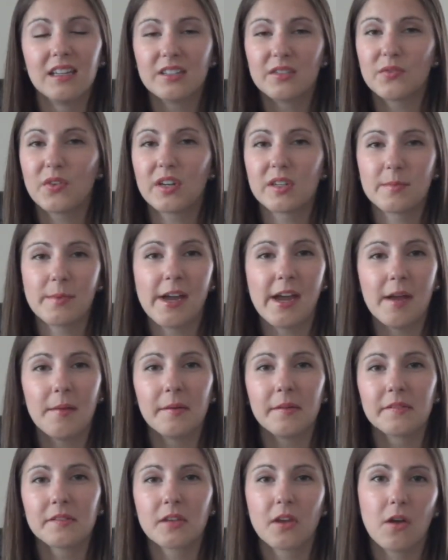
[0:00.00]
As far as my
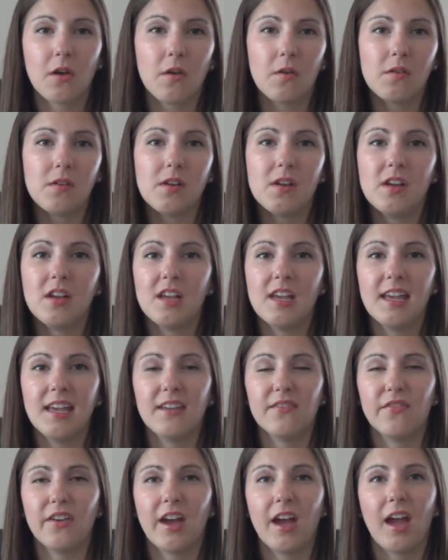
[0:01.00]
eyebrows go,
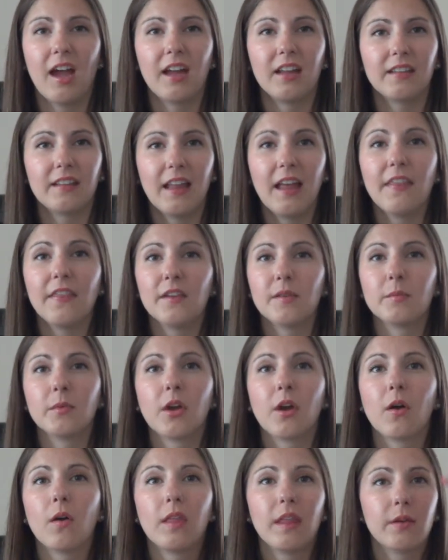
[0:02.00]
if I let them
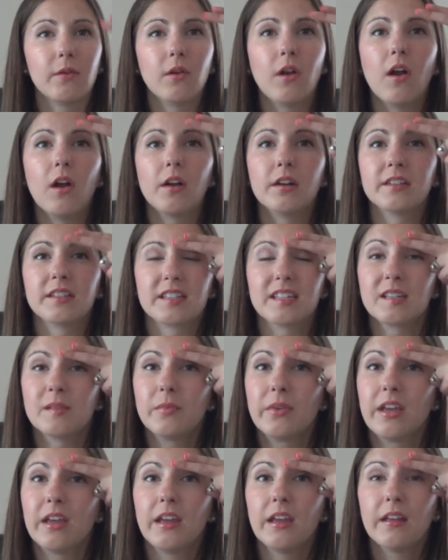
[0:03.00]
go, they would honestly
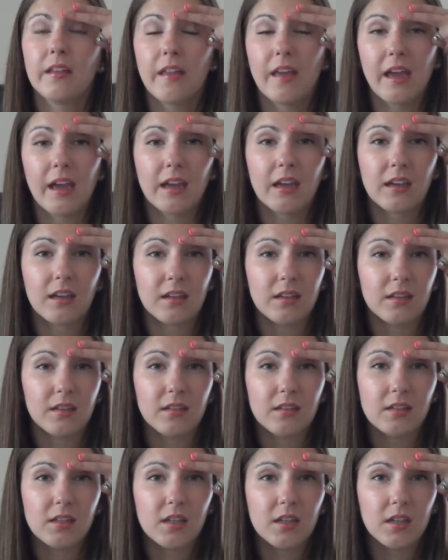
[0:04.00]
be like
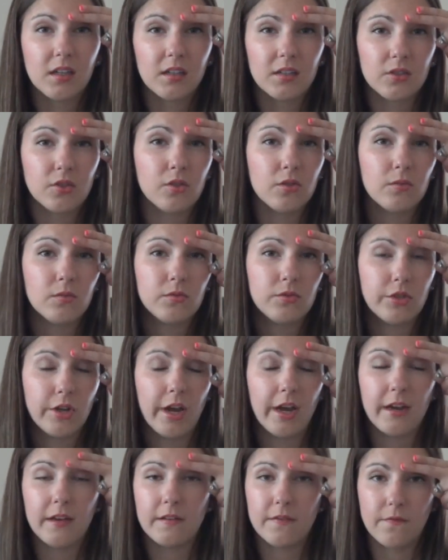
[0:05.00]
two
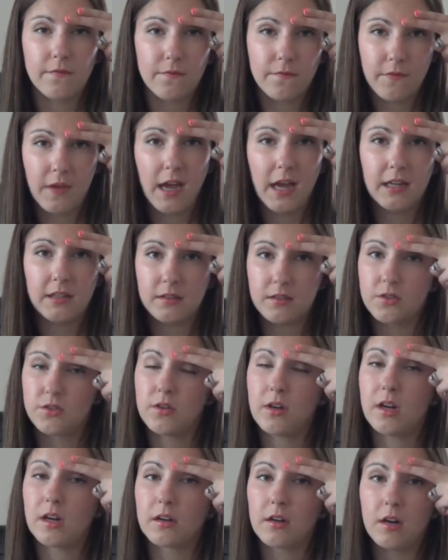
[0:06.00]
giant, fat,
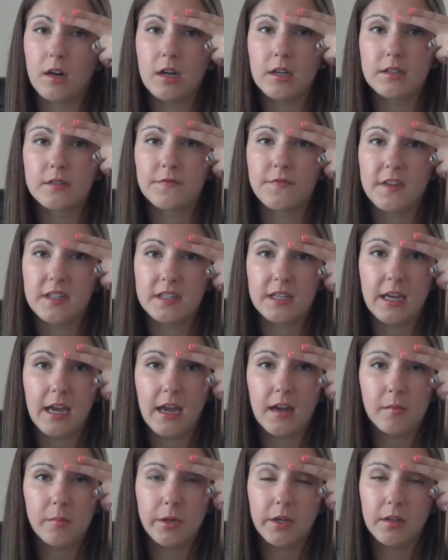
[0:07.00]
straight across, fuzzy
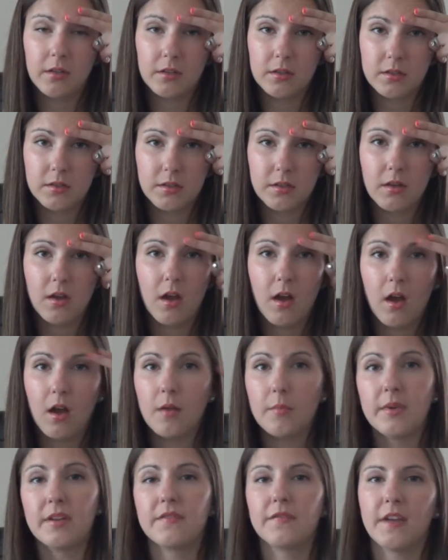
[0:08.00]
caterpillars
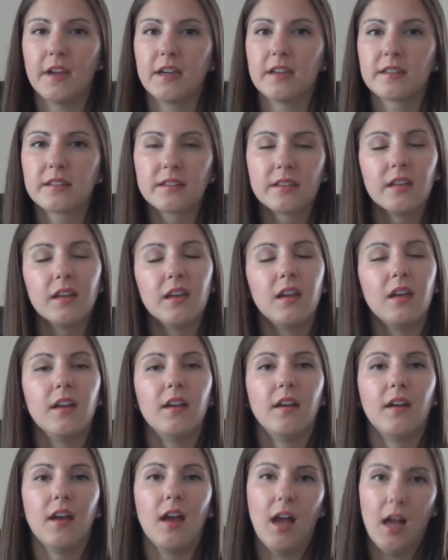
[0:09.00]
on my face,
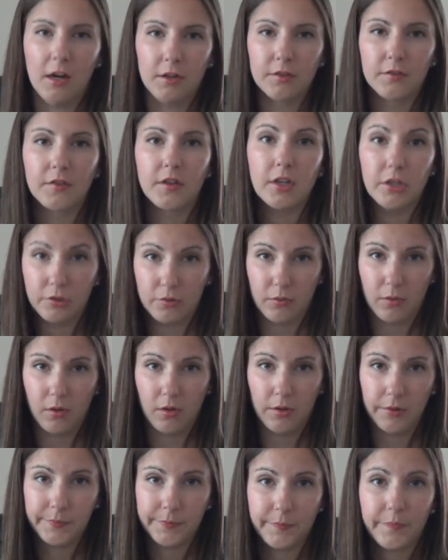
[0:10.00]
out of
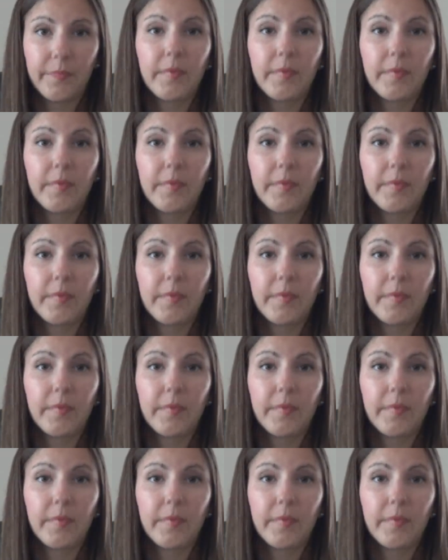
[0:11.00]
control